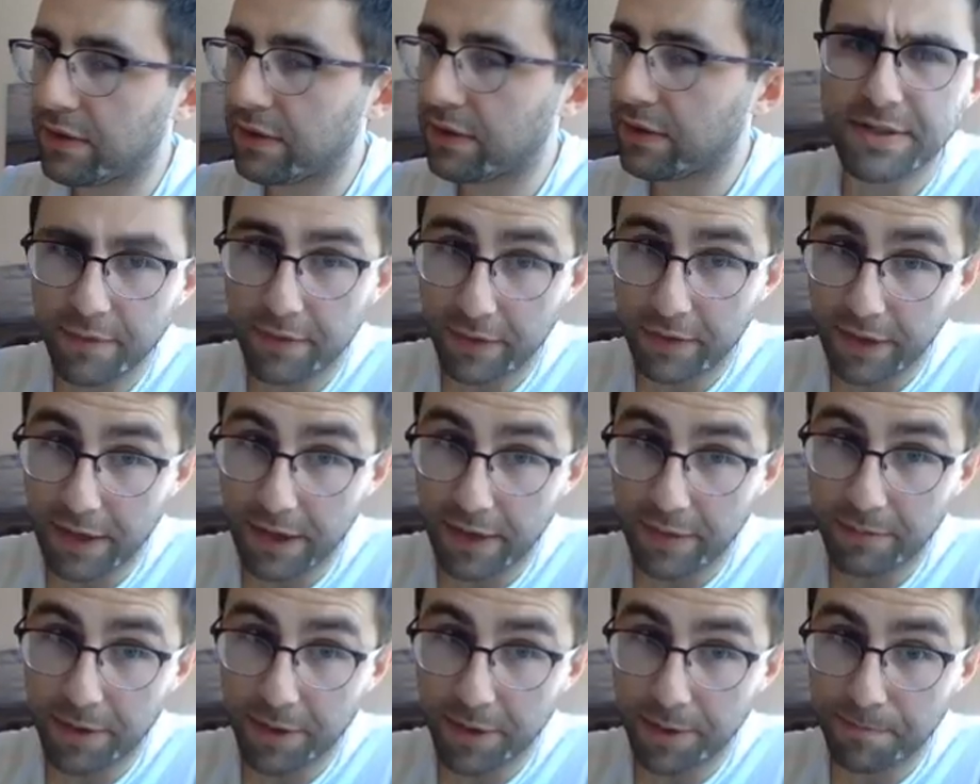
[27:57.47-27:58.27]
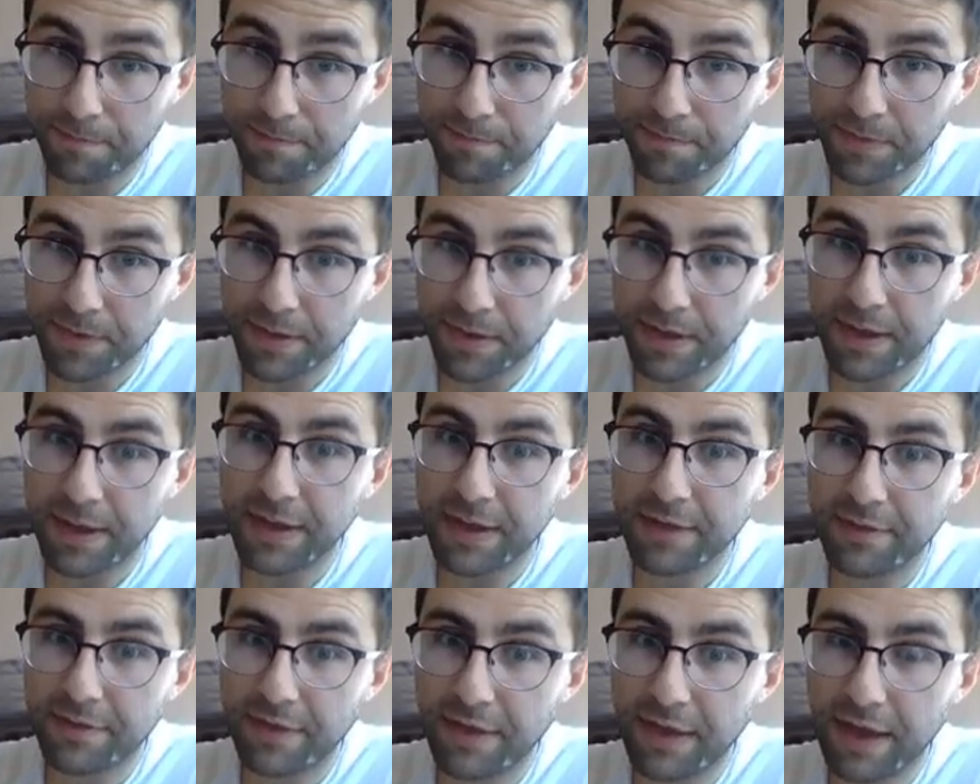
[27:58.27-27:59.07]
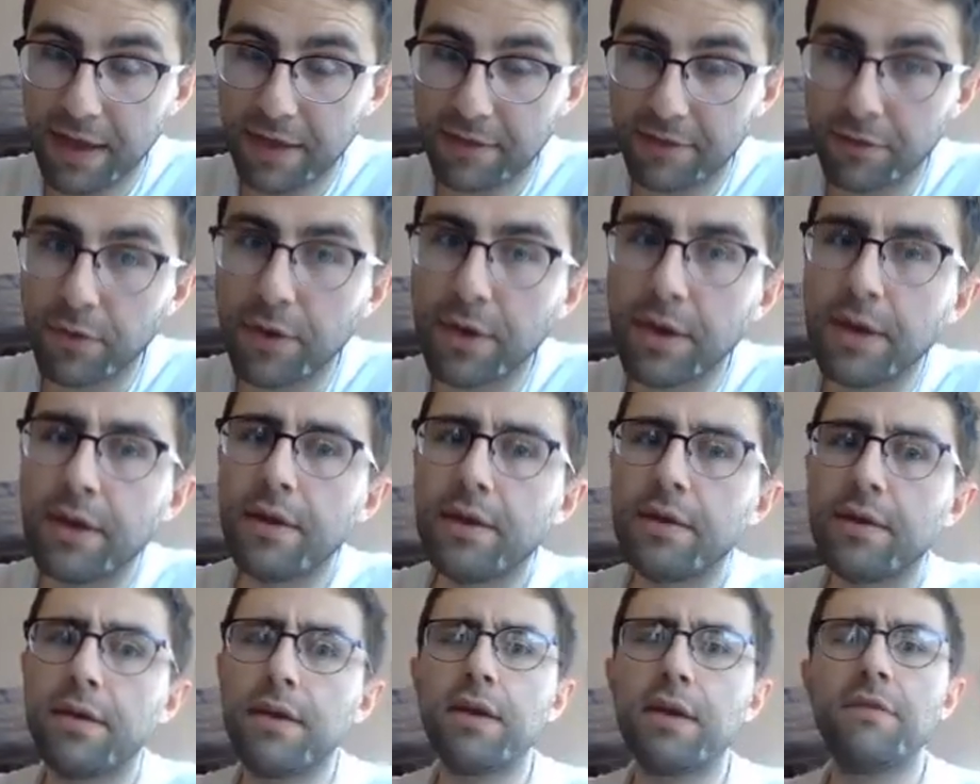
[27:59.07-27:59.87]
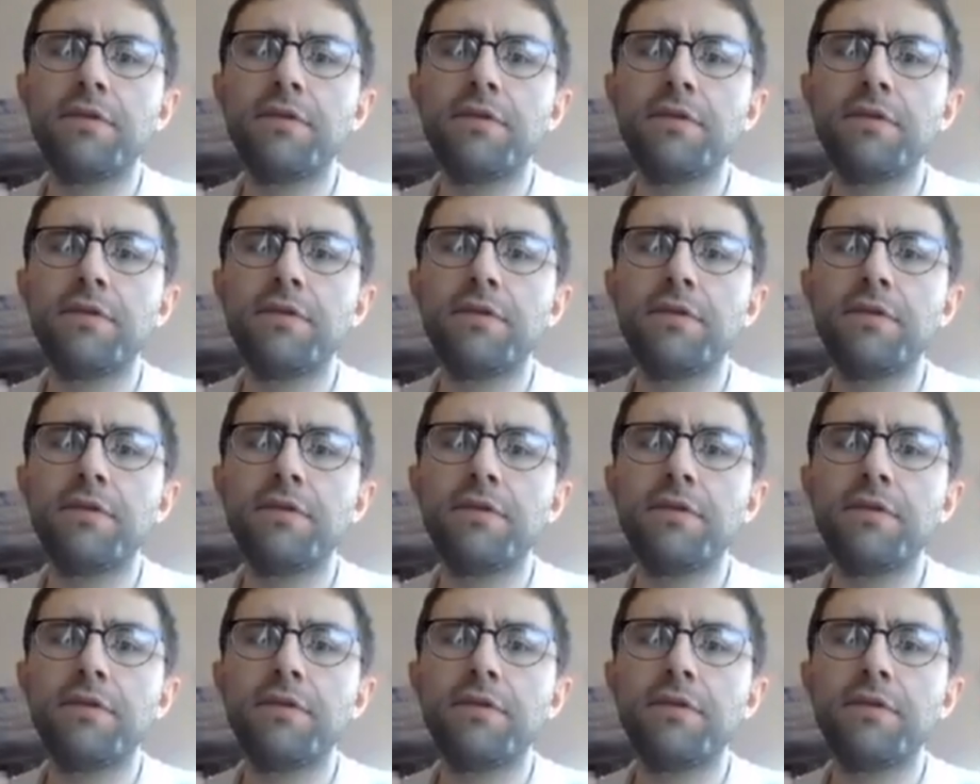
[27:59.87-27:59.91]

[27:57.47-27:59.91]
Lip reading: You get me? E to the x. So if you